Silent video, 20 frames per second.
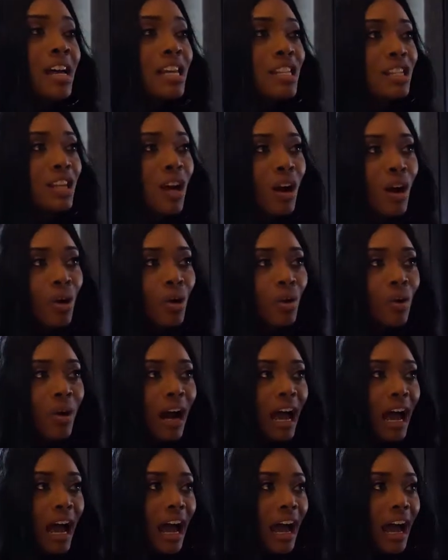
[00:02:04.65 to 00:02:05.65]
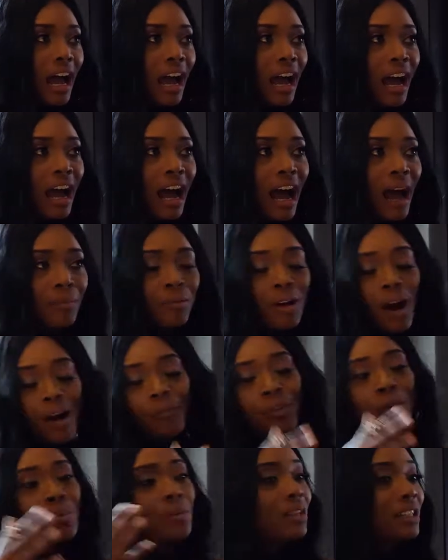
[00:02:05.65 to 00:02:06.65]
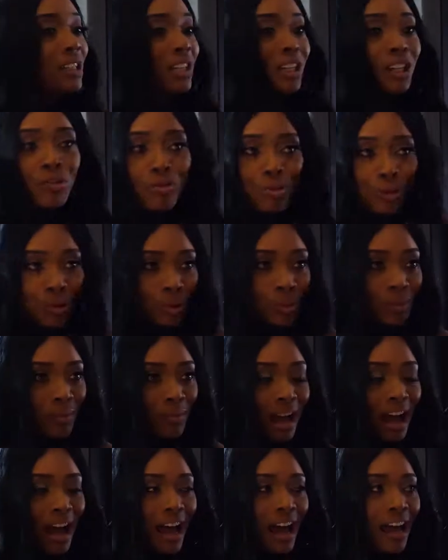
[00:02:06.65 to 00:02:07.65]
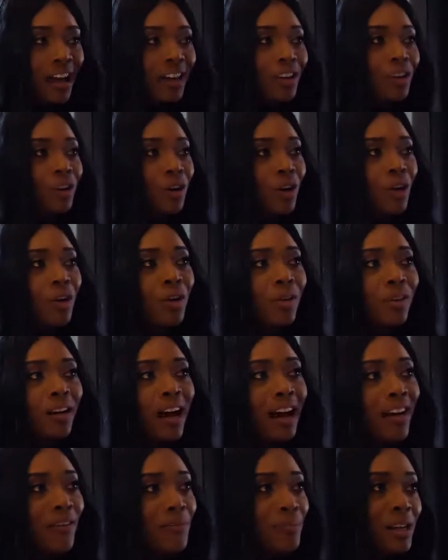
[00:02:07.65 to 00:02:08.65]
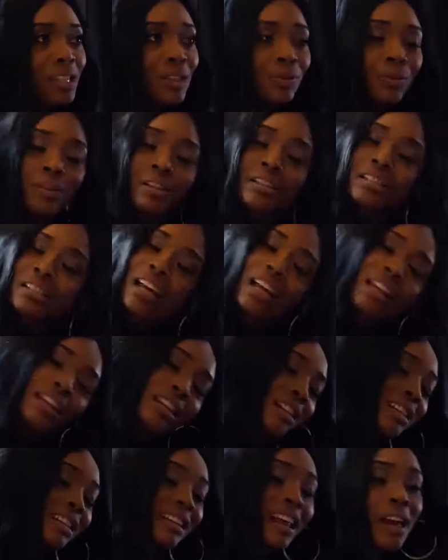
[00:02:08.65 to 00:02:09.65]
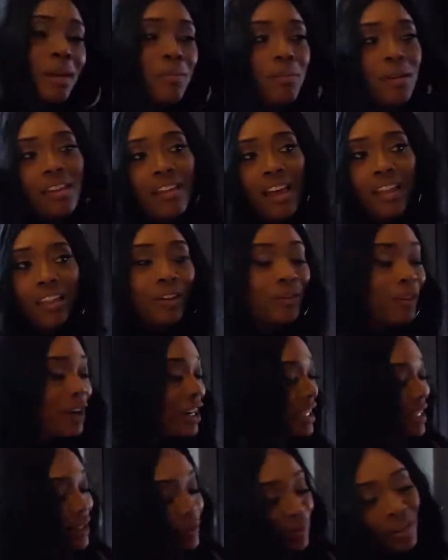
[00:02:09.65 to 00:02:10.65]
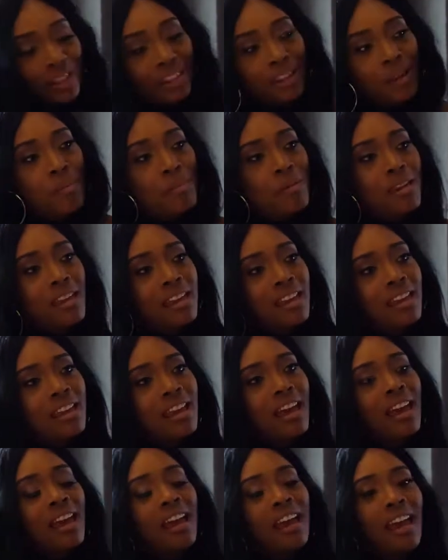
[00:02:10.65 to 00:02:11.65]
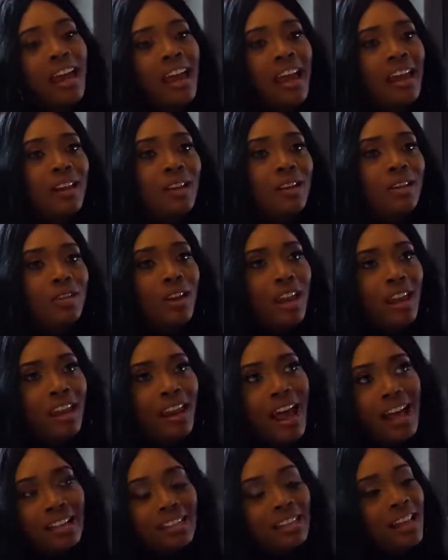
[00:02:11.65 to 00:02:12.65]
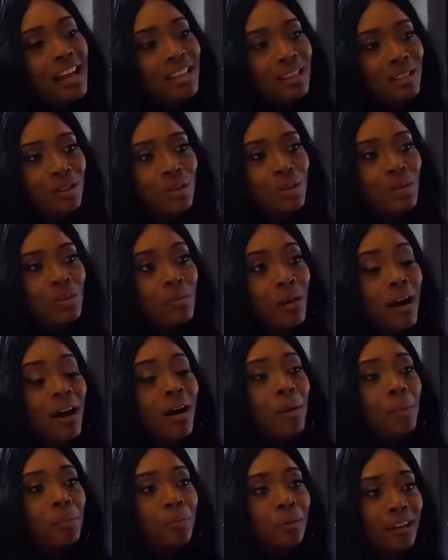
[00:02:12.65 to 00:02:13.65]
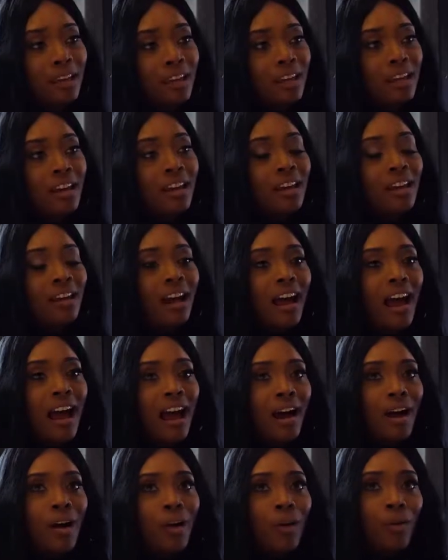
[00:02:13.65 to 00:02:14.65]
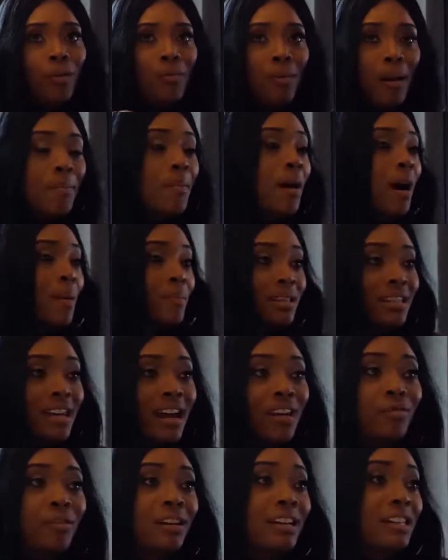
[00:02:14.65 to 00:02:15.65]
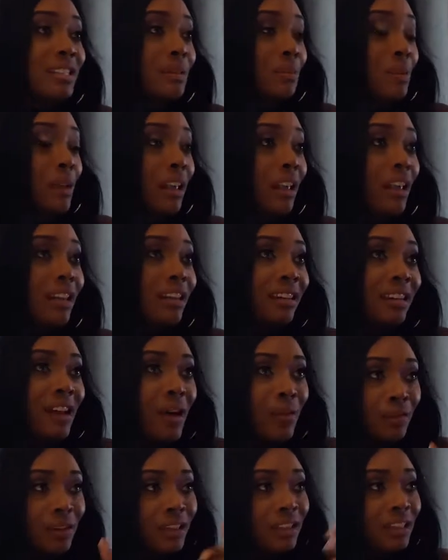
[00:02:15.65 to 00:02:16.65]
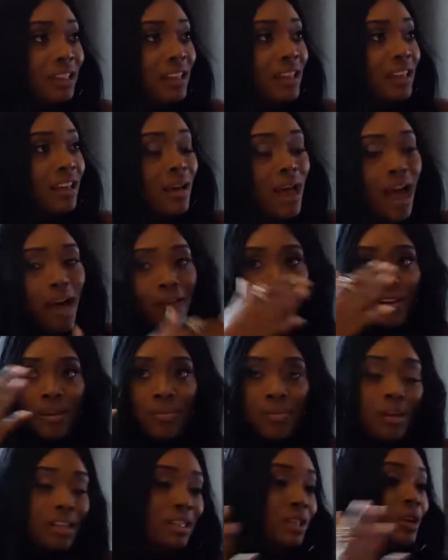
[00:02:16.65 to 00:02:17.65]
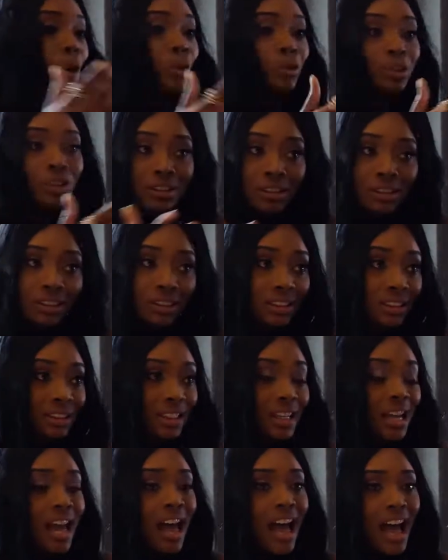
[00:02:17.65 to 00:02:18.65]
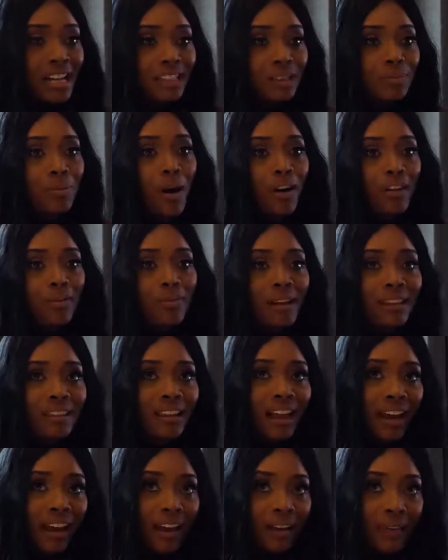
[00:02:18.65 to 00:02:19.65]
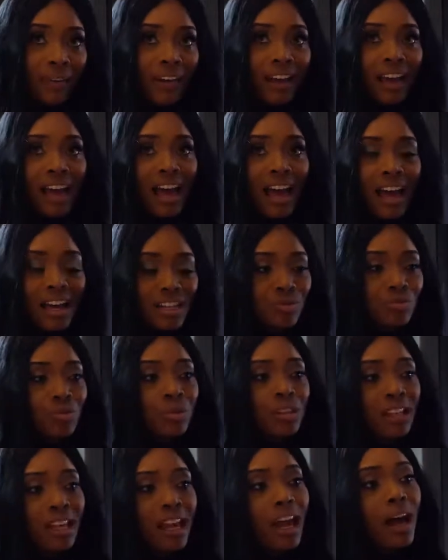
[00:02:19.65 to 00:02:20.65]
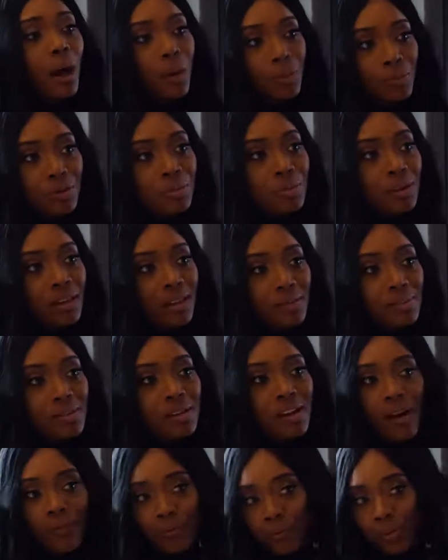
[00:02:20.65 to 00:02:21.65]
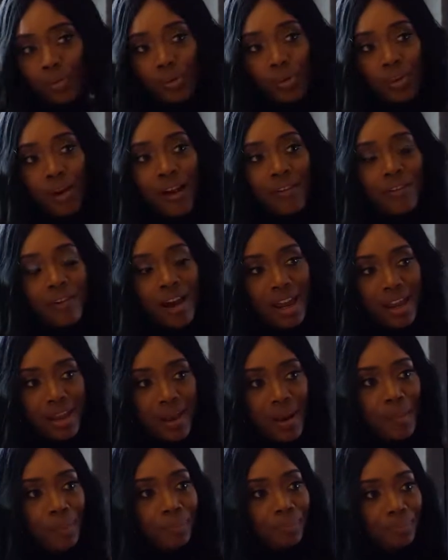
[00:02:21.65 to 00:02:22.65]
So I'm comfortable in any room. I have best friends that look like me, that look very different than me, and it has a lot to do with my upbringing and how my mom and dad raised me. Definitely having mixed cultures as a part of my life has really helped me be comfortable wherever I am.